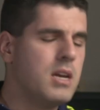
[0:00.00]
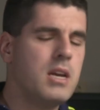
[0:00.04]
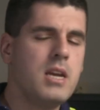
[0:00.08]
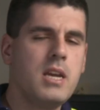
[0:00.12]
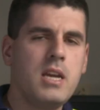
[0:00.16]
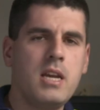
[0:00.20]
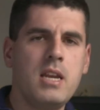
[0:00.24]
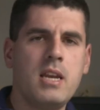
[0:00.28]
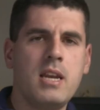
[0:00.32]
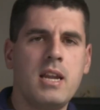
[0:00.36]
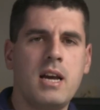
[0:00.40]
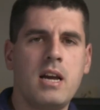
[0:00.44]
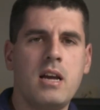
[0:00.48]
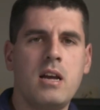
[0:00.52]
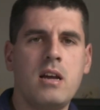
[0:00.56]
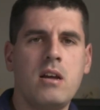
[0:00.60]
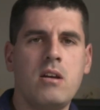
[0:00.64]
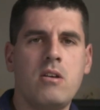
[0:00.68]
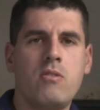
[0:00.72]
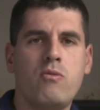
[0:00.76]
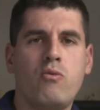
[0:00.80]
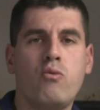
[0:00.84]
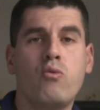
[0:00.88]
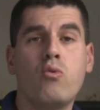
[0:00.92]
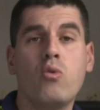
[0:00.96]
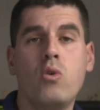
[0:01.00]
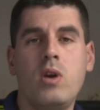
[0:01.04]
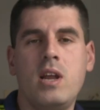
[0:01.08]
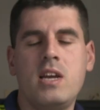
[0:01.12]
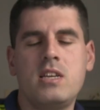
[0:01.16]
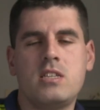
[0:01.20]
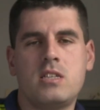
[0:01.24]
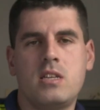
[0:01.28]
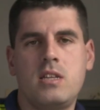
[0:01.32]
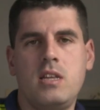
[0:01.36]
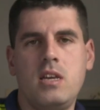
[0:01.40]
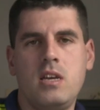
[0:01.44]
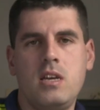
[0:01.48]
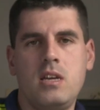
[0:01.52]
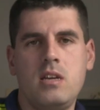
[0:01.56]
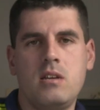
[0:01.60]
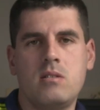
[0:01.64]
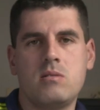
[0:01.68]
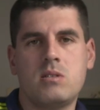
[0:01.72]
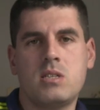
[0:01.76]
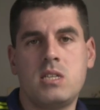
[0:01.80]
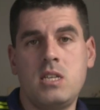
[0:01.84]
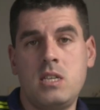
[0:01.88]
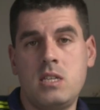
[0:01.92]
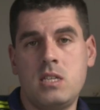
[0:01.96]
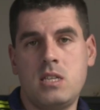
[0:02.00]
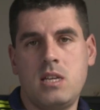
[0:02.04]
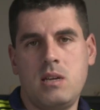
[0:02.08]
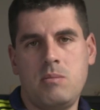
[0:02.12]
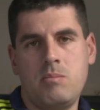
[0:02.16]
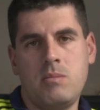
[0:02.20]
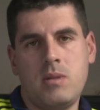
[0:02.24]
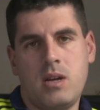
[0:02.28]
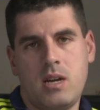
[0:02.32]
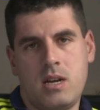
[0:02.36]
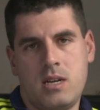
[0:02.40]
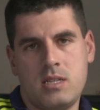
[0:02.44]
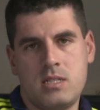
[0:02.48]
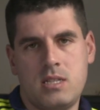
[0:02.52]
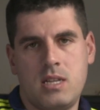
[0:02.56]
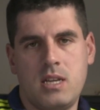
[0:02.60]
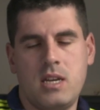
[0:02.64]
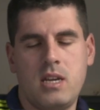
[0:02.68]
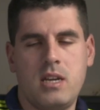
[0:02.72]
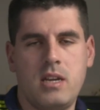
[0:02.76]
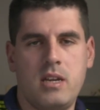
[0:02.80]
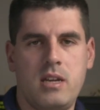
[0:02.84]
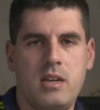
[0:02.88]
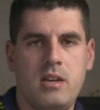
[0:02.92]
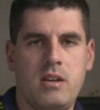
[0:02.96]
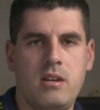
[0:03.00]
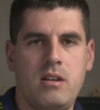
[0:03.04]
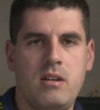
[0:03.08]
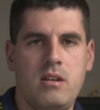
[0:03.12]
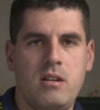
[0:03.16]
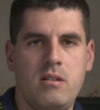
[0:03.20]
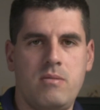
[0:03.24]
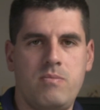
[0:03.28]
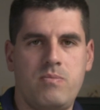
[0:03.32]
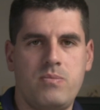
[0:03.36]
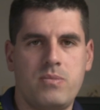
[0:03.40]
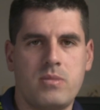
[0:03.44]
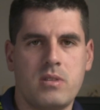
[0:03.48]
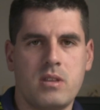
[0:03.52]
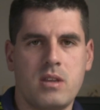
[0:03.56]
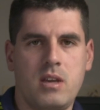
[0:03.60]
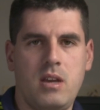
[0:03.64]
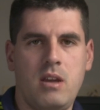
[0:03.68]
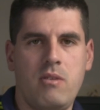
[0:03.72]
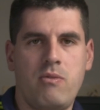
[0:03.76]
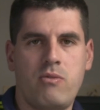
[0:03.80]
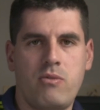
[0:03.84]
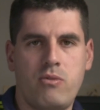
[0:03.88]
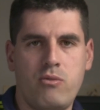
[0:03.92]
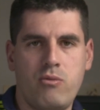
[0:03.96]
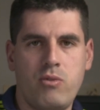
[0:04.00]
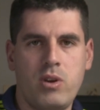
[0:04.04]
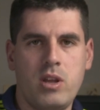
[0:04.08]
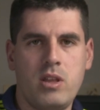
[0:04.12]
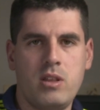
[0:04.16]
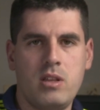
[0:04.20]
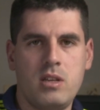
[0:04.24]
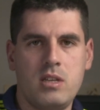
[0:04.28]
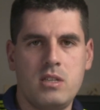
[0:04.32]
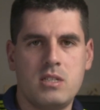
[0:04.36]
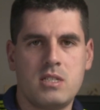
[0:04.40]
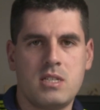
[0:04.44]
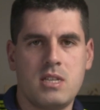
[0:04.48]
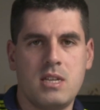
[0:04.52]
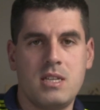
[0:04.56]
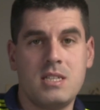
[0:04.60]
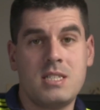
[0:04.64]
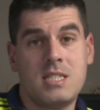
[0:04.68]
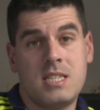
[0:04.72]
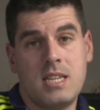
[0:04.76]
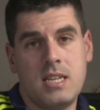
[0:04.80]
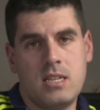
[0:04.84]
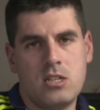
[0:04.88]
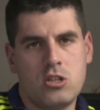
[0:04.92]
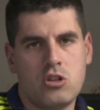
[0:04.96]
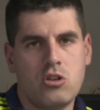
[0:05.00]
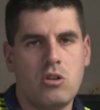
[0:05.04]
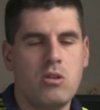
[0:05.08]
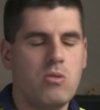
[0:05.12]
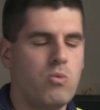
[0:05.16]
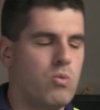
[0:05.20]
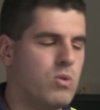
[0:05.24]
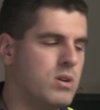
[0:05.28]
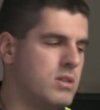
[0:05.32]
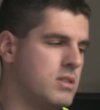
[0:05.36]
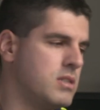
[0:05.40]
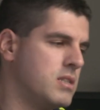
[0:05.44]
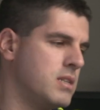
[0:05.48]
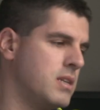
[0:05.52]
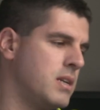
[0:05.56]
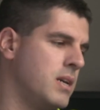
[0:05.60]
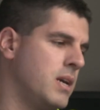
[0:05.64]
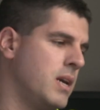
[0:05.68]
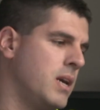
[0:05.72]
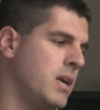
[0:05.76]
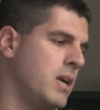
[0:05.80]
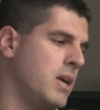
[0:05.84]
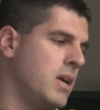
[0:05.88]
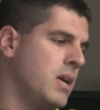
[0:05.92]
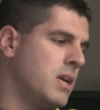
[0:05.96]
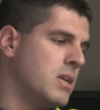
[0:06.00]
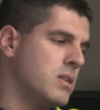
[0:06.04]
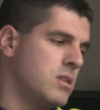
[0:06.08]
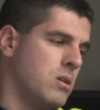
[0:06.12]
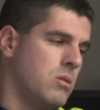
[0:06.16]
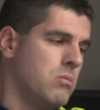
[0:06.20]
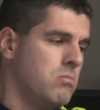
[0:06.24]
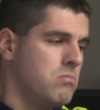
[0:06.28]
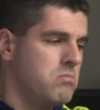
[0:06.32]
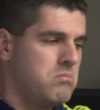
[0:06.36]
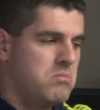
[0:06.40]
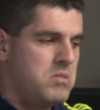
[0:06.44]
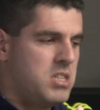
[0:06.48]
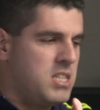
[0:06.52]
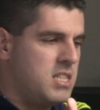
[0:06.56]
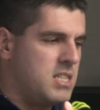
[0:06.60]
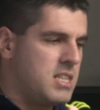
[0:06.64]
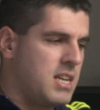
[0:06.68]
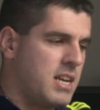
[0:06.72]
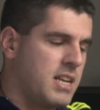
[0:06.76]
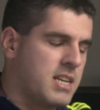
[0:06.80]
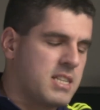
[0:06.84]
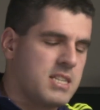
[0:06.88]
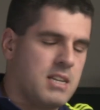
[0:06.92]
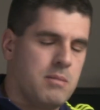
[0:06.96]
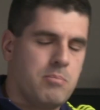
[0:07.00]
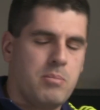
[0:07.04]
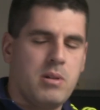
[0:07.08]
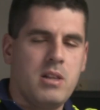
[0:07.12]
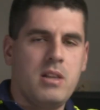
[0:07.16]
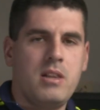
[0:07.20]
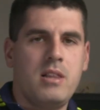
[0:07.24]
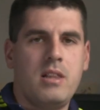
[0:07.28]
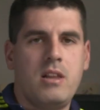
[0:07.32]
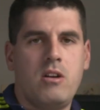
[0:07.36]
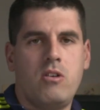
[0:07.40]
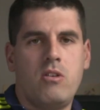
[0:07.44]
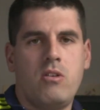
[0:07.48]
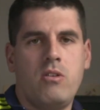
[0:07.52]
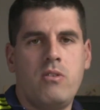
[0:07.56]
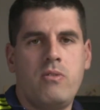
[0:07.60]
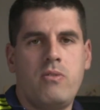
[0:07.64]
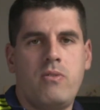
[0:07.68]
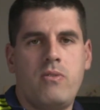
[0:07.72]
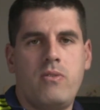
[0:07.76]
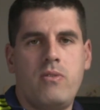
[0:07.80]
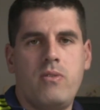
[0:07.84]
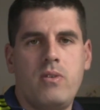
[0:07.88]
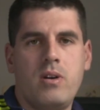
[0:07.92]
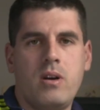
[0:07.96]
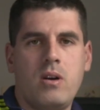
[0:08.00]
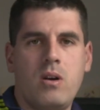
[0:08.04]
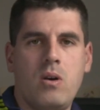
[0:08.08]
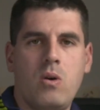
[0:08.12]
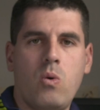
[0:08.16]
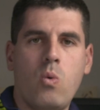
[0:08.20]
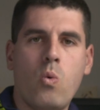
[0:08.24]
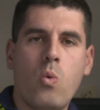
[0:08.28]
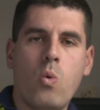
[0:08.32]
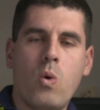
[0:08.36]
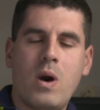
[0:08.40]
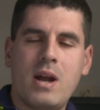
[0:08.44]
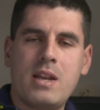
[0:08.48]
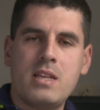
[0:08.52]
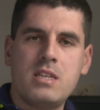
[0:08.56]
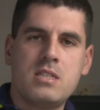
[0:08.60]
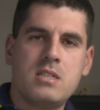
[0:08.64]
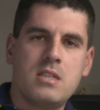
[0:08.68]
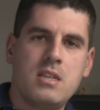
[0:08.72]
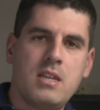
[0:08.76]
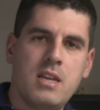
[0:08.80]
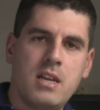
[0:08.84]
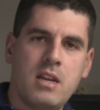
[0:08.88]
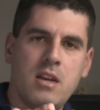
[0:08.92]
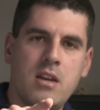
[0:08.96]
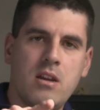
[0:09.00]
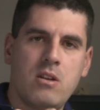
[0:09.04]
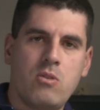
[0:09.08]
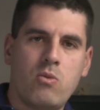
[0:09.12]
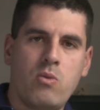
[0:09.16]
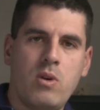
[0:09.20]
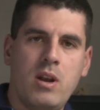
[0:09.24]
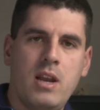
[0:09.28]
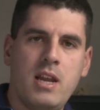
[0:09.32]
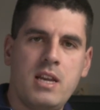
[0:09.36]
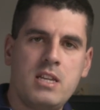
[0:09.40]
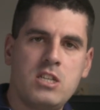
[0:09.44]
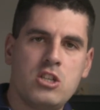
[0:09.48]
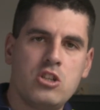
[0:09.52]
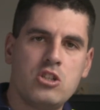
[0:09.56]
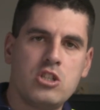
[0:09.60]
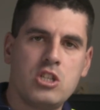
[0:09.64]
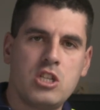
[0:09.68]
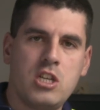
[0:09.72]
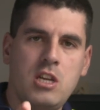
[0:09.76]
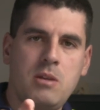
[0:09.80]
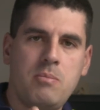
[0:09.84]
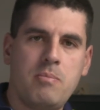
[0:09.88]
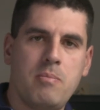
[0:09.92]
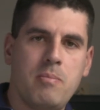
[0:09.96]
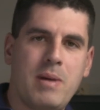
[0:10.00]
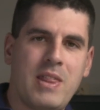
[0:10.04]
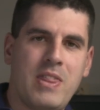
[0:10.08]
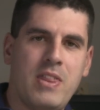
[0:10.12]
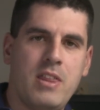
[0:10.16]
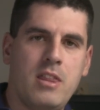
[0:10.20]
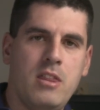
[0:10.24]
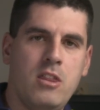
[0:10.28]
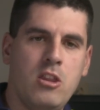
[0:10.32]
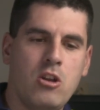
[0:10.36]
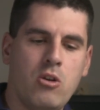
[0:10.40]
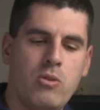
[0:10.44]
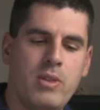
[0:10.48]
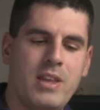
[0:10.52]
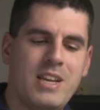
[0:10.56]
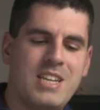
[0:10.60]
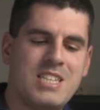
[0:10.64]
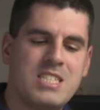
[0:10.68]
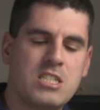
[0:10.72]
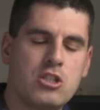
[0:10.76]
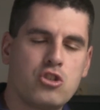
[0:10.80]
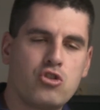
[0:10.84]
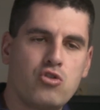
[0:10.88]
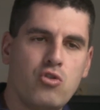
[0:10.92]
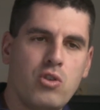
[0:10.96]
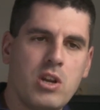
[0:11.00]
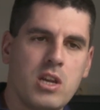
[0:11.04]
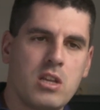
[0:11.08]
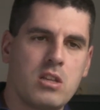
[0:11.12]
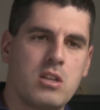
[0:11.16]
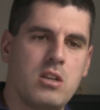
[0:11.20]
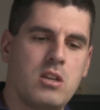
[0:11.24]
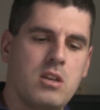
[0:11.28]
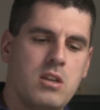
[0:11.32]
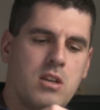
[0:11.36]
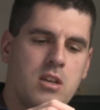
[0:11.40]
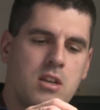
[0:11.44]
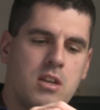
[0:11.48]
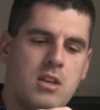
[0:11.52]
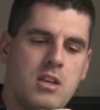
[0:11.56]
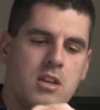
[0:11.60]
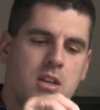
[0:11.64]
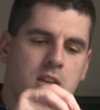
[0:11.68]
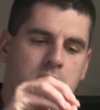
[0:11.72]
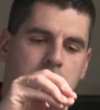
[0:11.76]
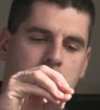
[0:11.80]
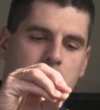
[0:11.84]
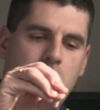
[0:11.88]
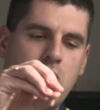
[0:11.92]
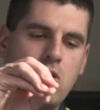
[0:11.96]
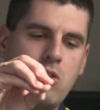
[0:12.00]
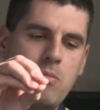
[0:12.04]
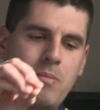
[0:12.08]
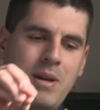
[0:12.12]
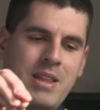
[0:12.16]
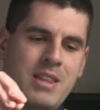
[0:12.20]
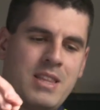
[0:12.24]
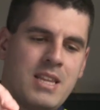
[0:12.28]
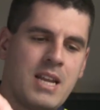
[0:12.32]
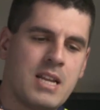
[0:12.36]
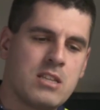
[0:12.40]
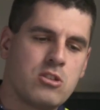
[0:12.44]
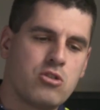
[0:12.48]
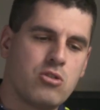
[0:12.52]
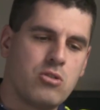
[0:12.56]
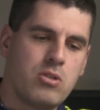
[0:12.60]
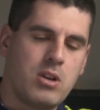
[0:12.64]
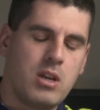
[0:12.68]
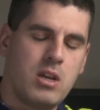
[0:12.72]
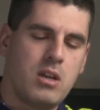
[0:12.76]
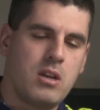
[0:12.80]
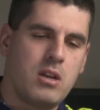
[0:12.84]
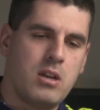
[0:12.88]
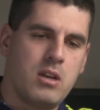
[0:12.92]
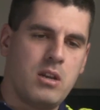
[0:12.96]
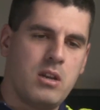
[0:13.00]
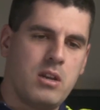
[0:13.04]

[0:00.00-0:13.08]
in a Full HD system, as the F3's sensor was. So this is an example of what is the relationship, but not the strict or mandatory